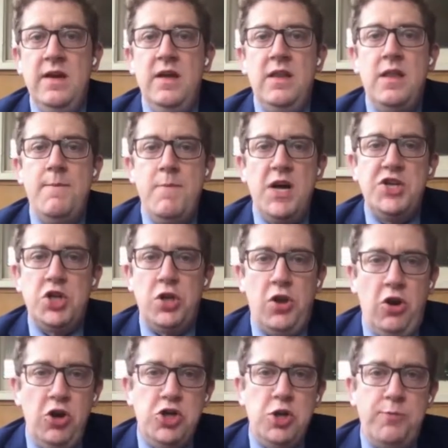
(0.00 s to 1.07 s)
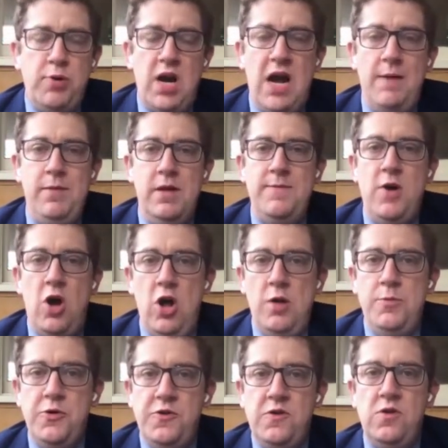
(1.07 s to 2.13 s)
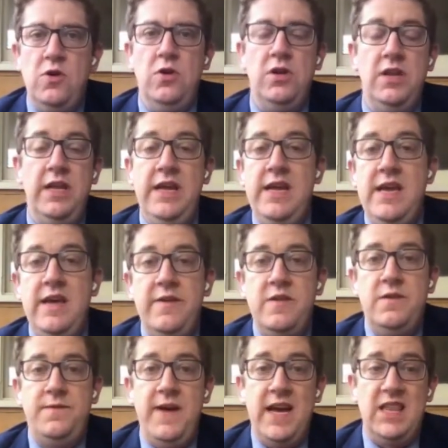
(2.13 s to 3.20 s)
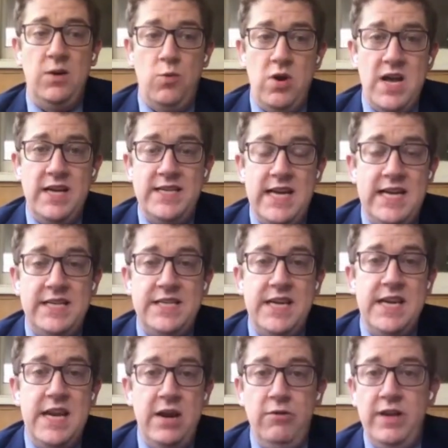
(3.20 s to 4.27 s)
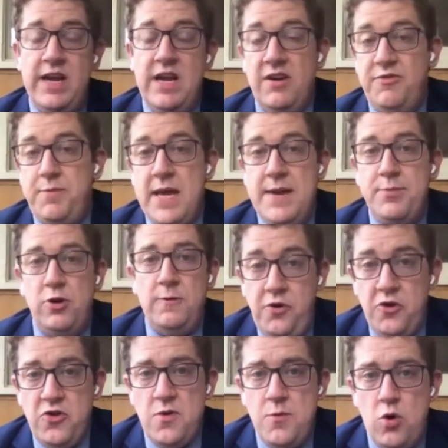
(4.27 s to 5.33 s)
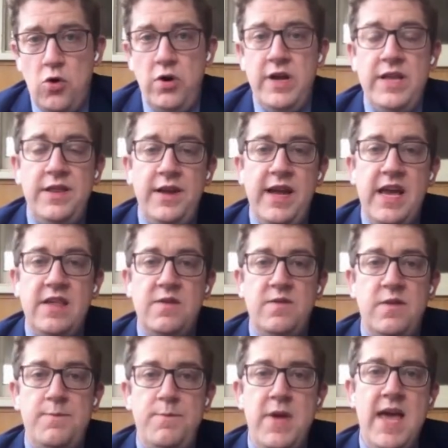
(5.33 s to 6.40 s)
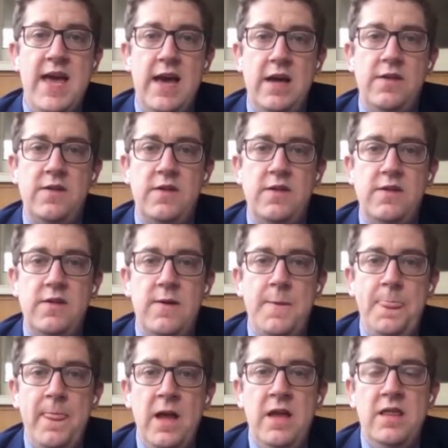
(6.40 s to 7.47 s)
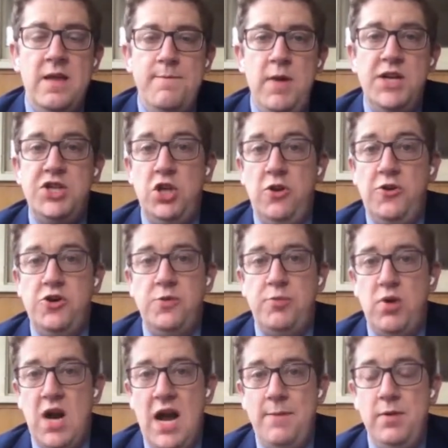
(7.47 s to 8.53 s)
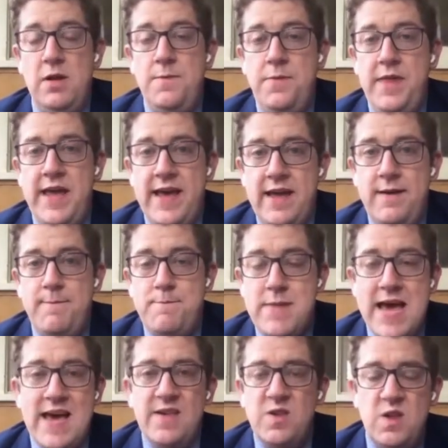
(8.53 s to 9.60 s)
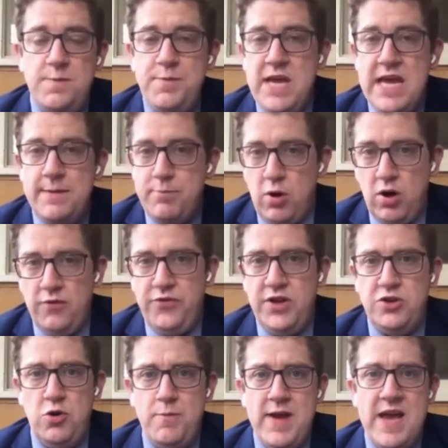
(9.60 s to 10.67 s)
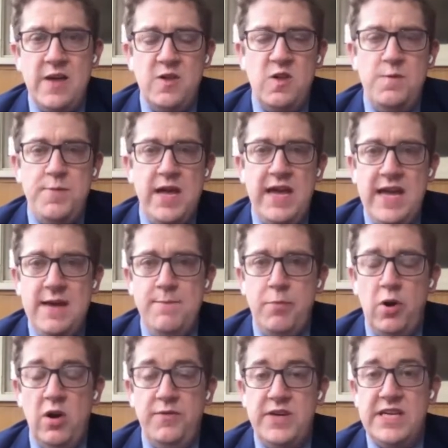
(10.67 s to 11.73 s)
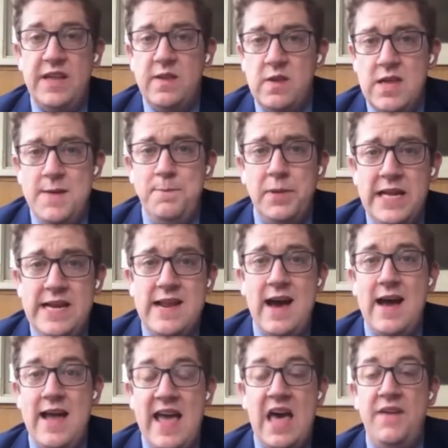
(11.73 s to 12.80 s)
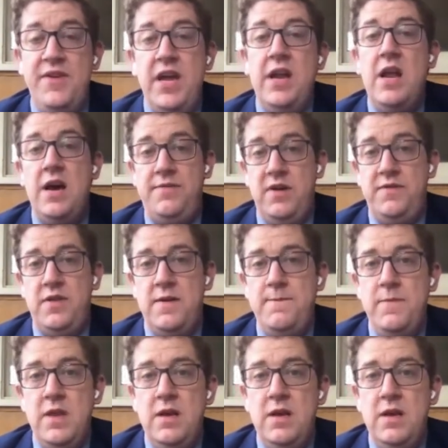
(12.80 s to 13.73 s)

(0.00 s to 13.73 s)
the much larger problem almost certainly is the fact that we're not testing nearly enough people. Furthermore, in the case of the masks, the much larger problem than masks being perfect or masks being imperfect is simply not having enough of them.